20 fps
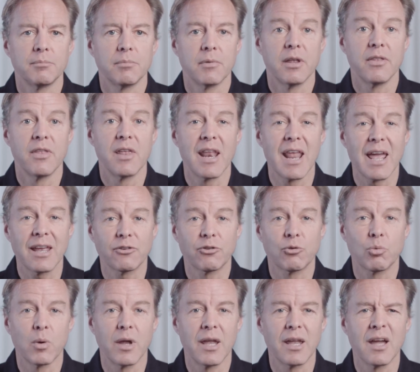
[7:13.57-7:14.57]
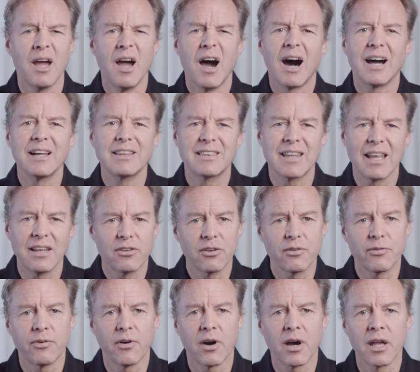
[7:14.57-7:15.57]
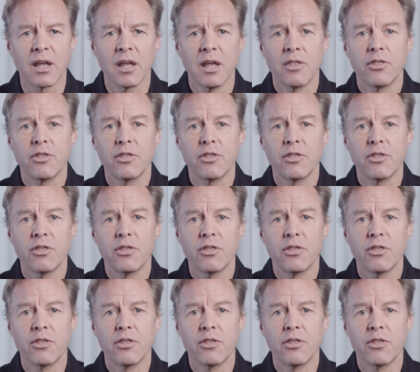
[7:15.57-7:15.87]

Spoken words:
In the next week, identify